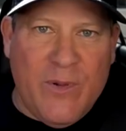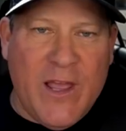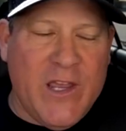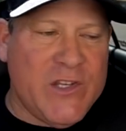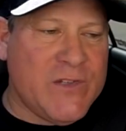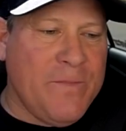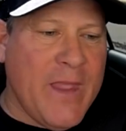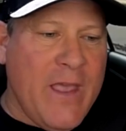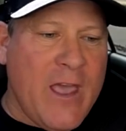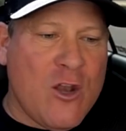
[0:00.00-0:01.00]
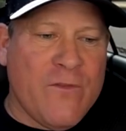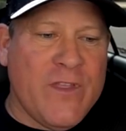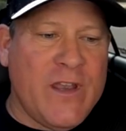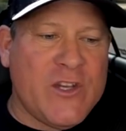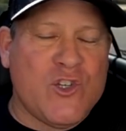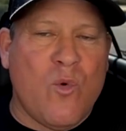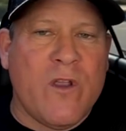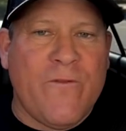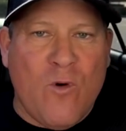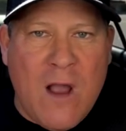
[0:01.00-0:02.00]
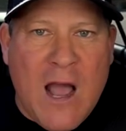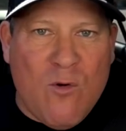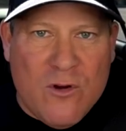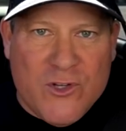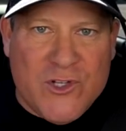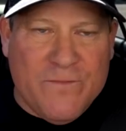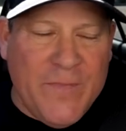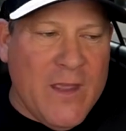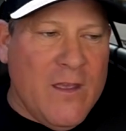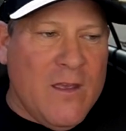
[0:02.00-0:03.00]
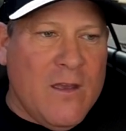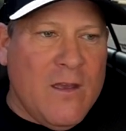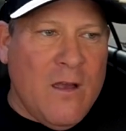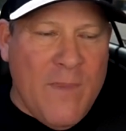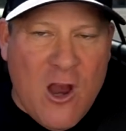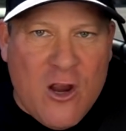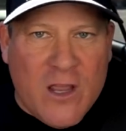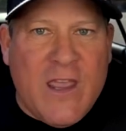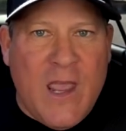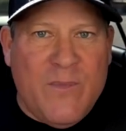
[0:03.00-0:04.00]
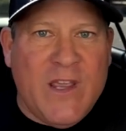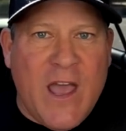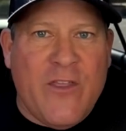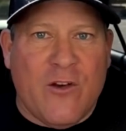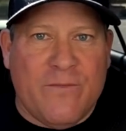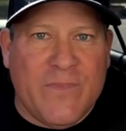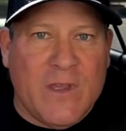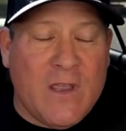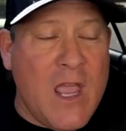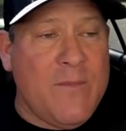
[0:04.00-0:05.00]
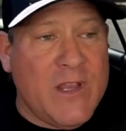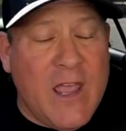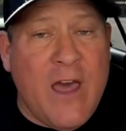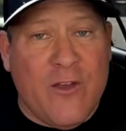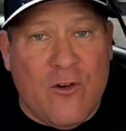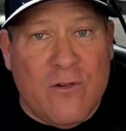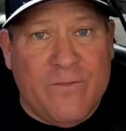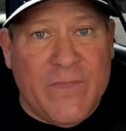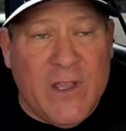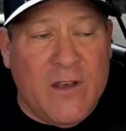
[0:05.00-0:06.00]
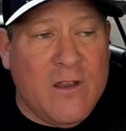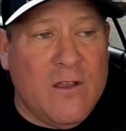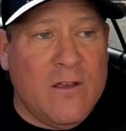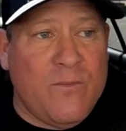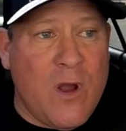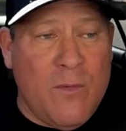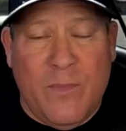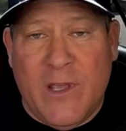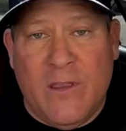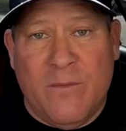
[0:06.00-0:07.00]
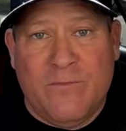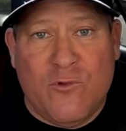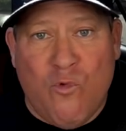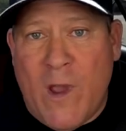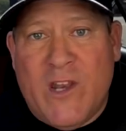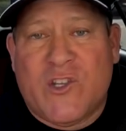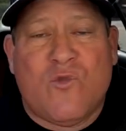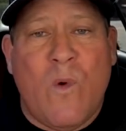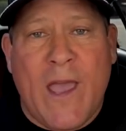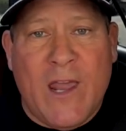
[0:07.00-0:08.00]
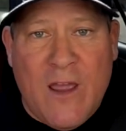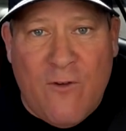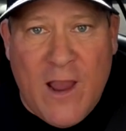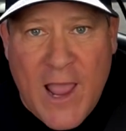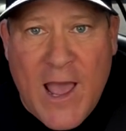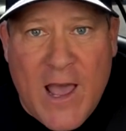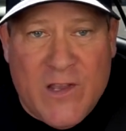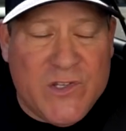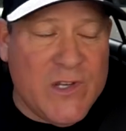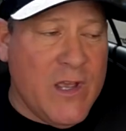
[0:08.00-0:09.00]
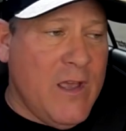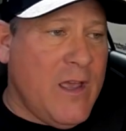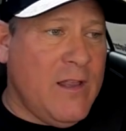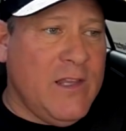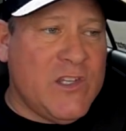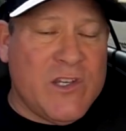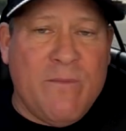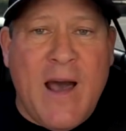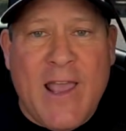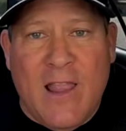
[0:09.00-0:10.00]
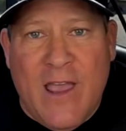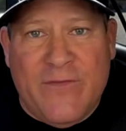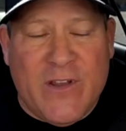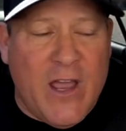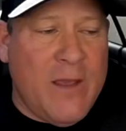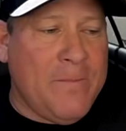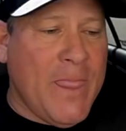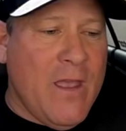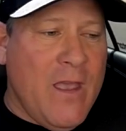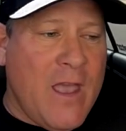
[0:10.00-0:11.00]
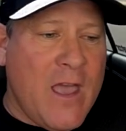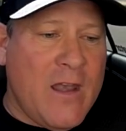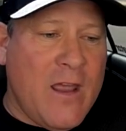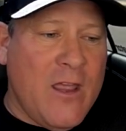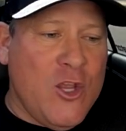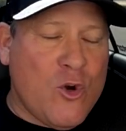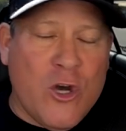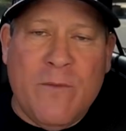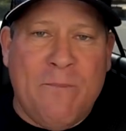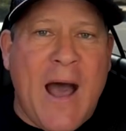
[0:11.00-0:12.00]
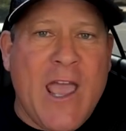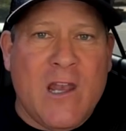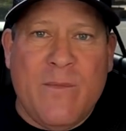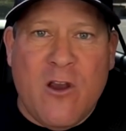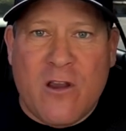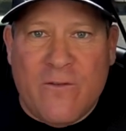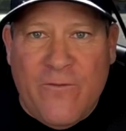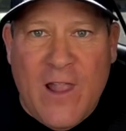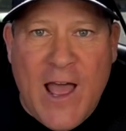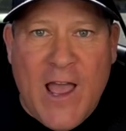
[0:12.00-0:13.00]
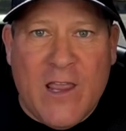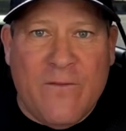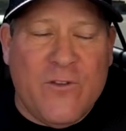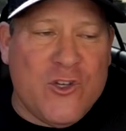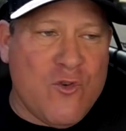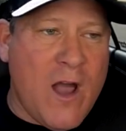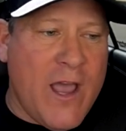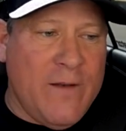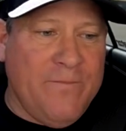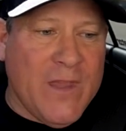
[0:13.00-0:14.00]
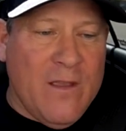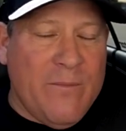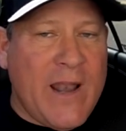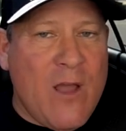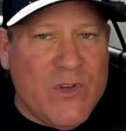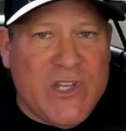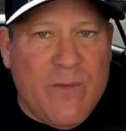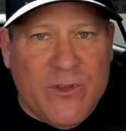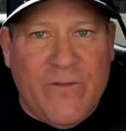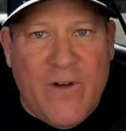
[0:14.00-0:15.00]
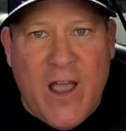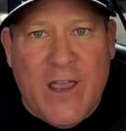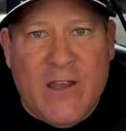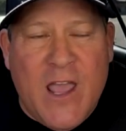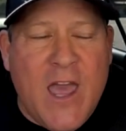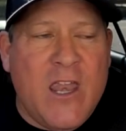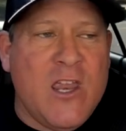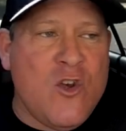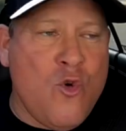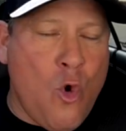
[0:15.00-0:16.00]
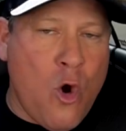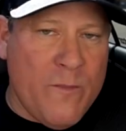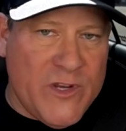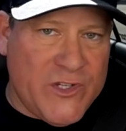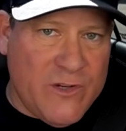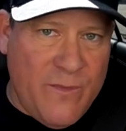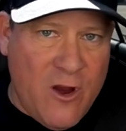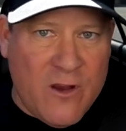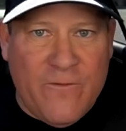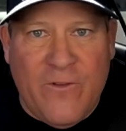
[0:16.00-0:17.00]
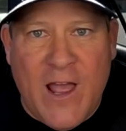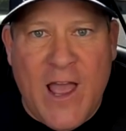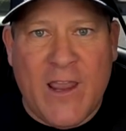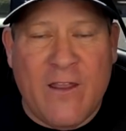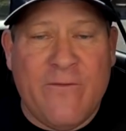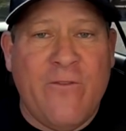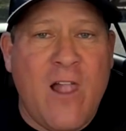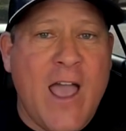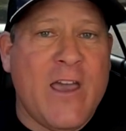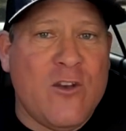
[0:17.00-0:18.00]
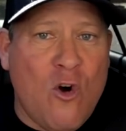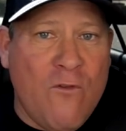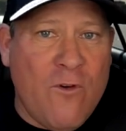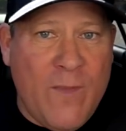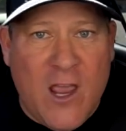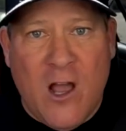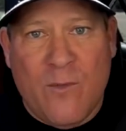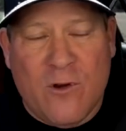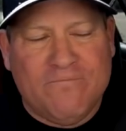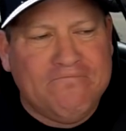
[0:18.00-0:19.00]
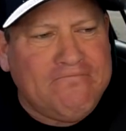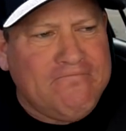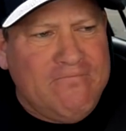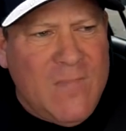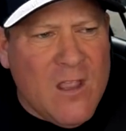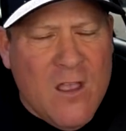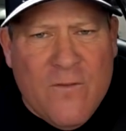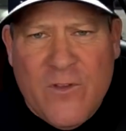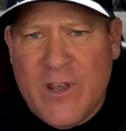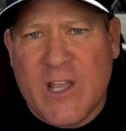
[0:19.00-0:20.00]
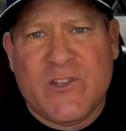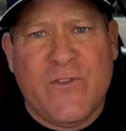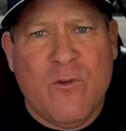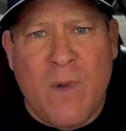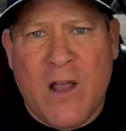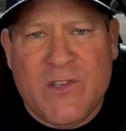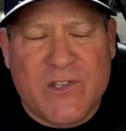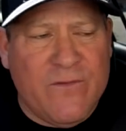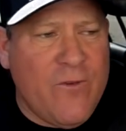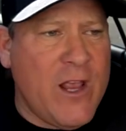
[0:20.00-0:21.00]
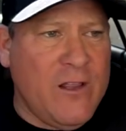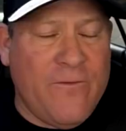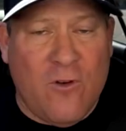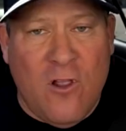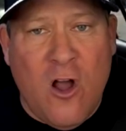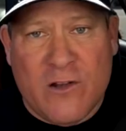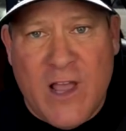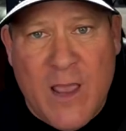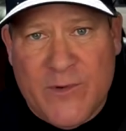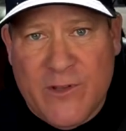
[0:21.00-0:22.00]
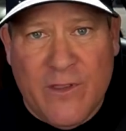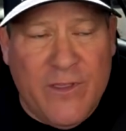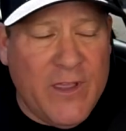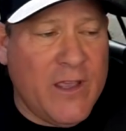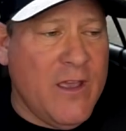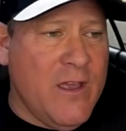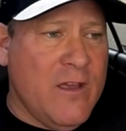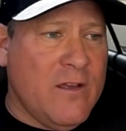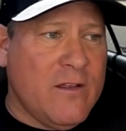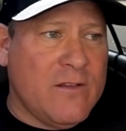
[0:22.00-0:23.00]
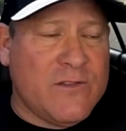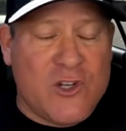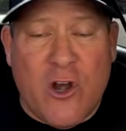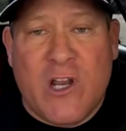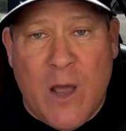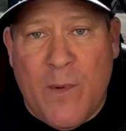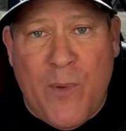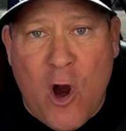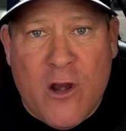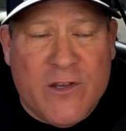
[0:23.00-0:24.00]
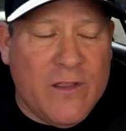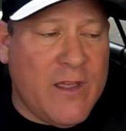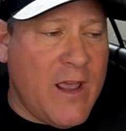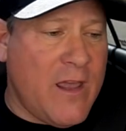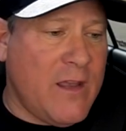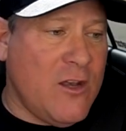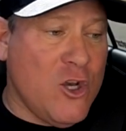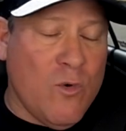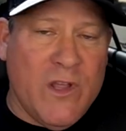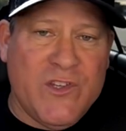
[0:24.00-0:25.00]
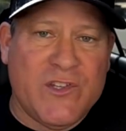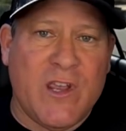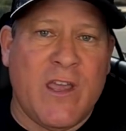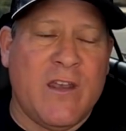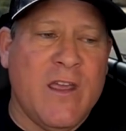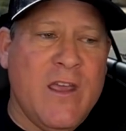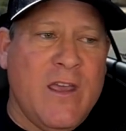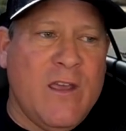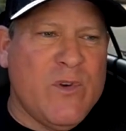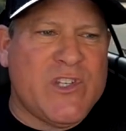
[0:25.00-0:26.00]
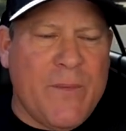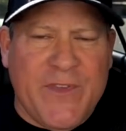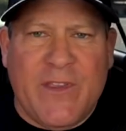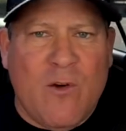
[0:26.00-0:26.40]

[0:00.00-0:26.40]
place, and over the next 24 hours, America came together. Came together in probably the greatest way it ever has, at least in my lifetime, and you couldn't buy an American flag if you tried, but I was able to find an enormous American flag and fly it over my Hummer for the next few months, and frankly for a long time until the thing started to come apart, and then I had to get new ones, and it was something